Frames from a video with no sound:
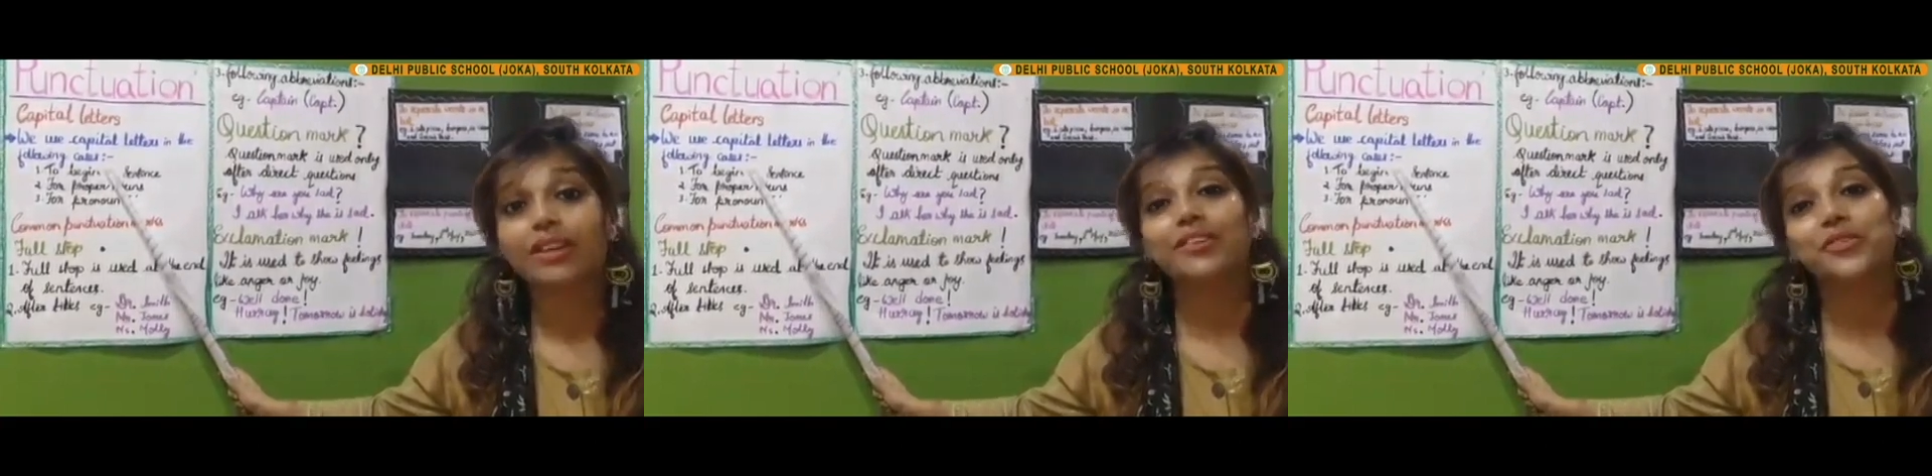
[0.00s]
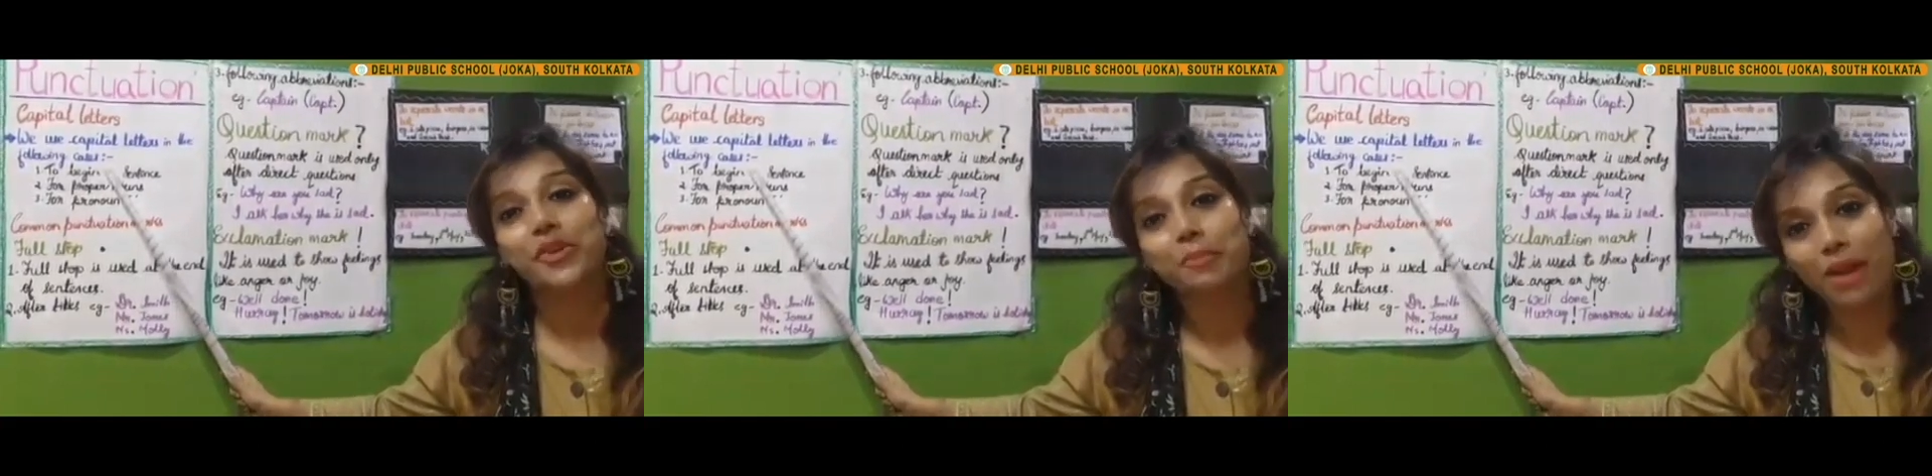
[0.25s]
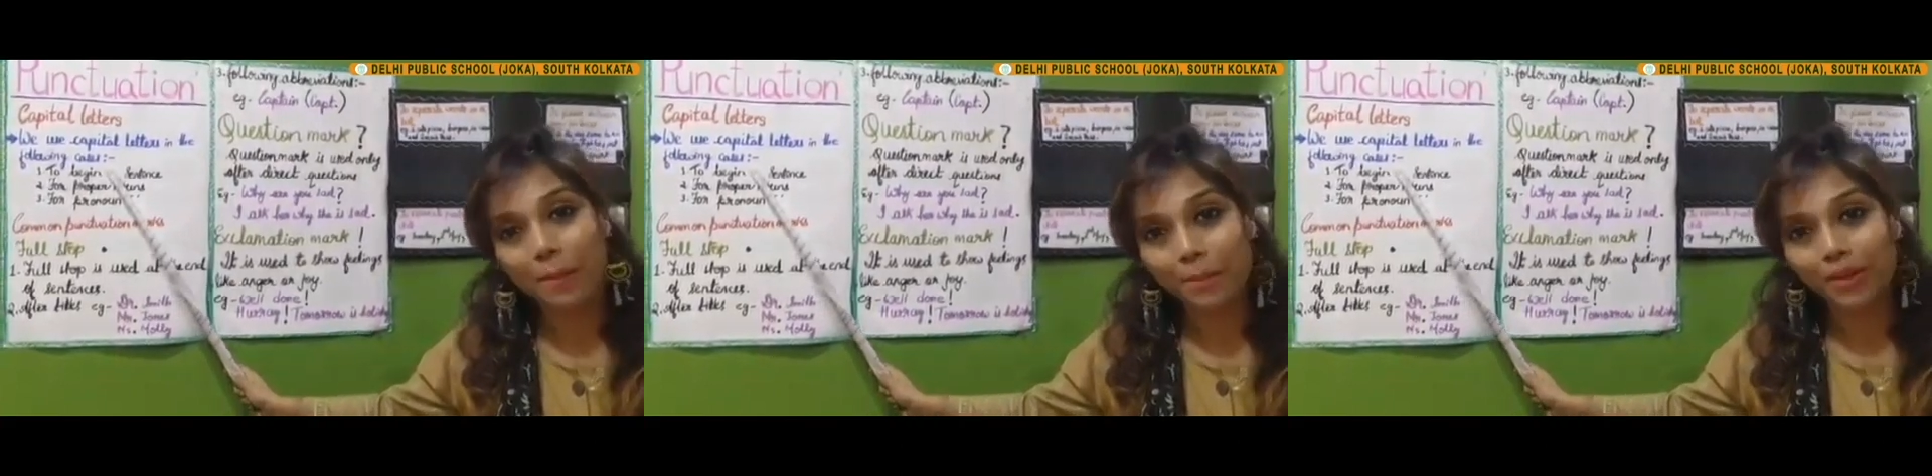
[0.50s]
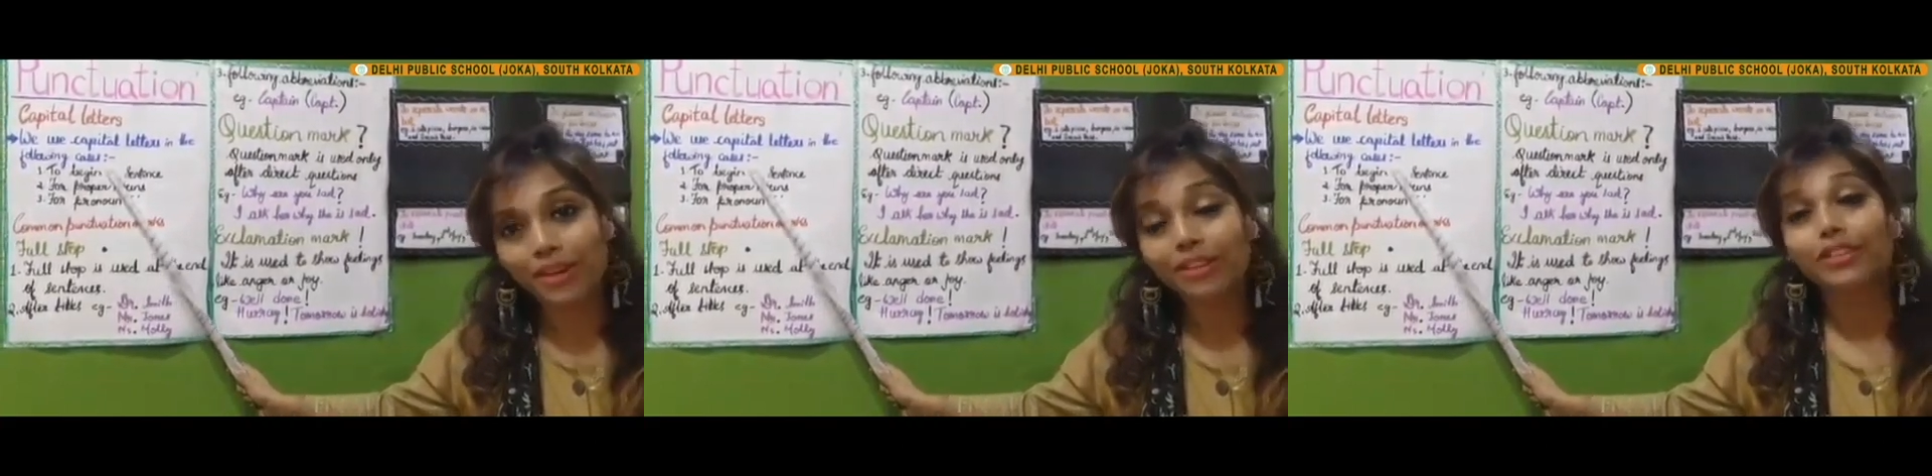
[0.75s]

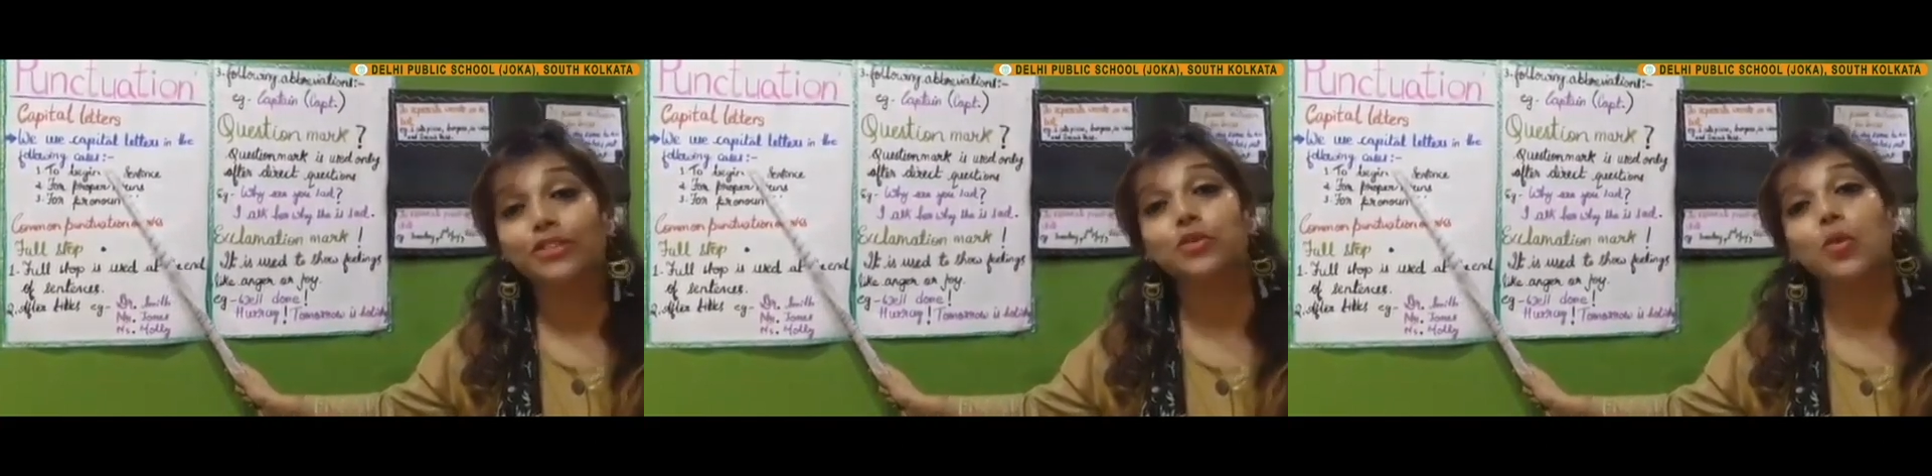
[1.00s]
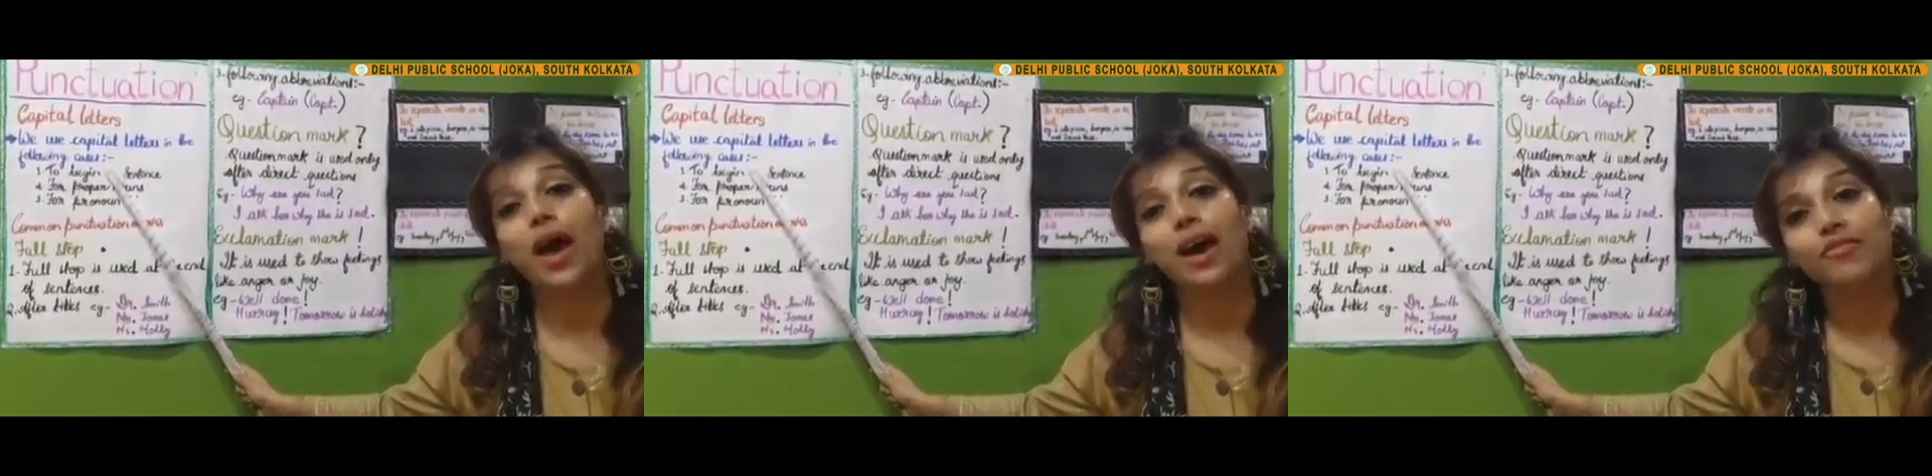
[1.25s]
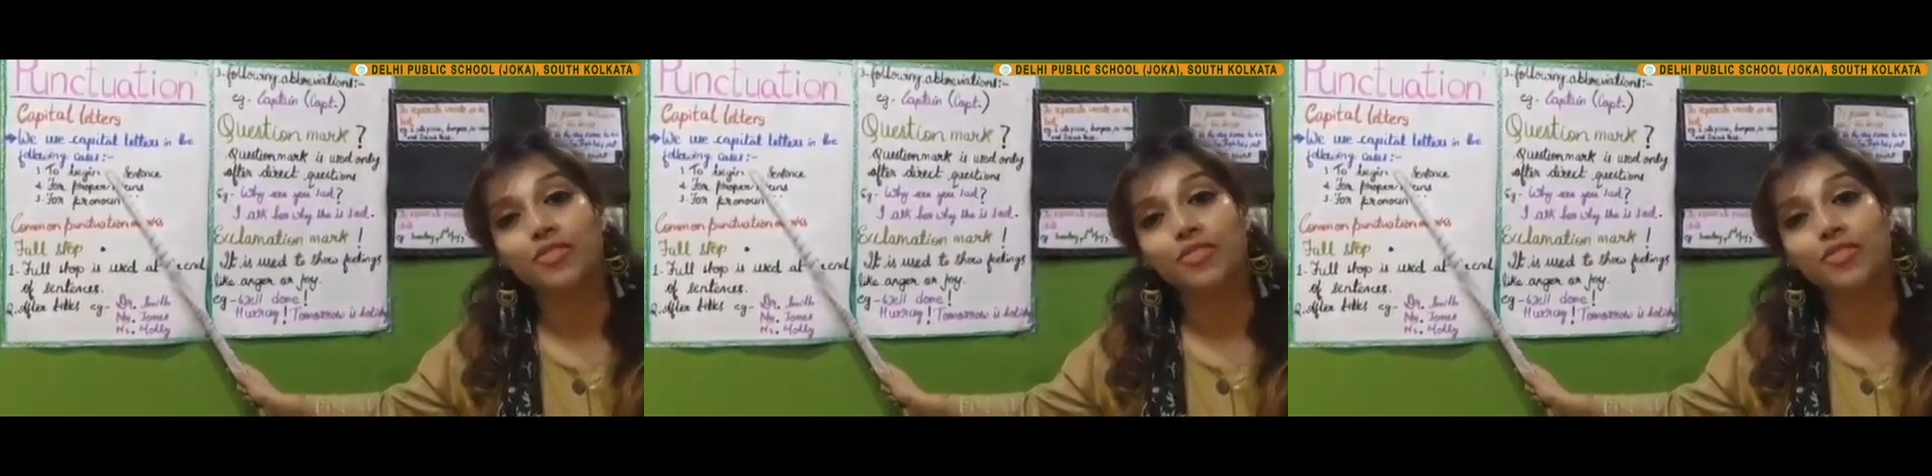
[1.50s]
remember you have